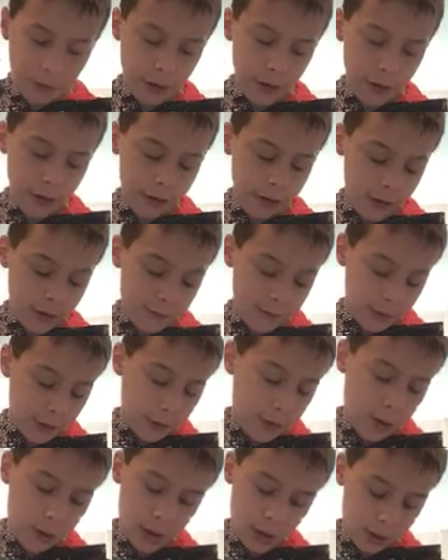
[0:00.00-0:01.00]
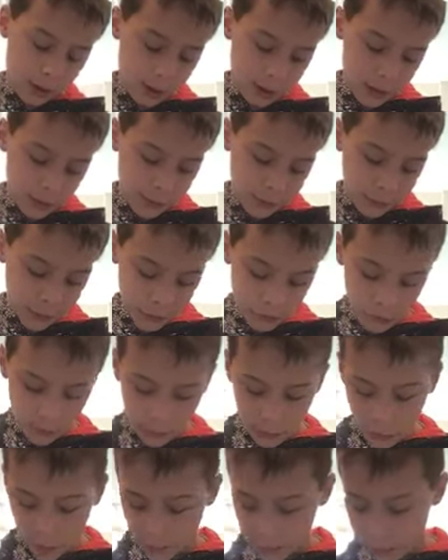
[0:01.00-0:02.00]
probably, if you are a true
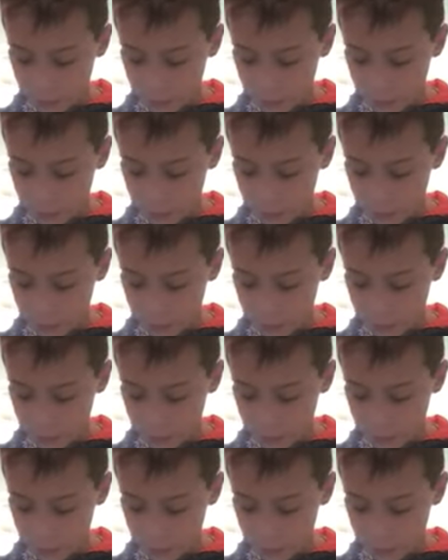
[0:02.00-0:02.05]
subscriber,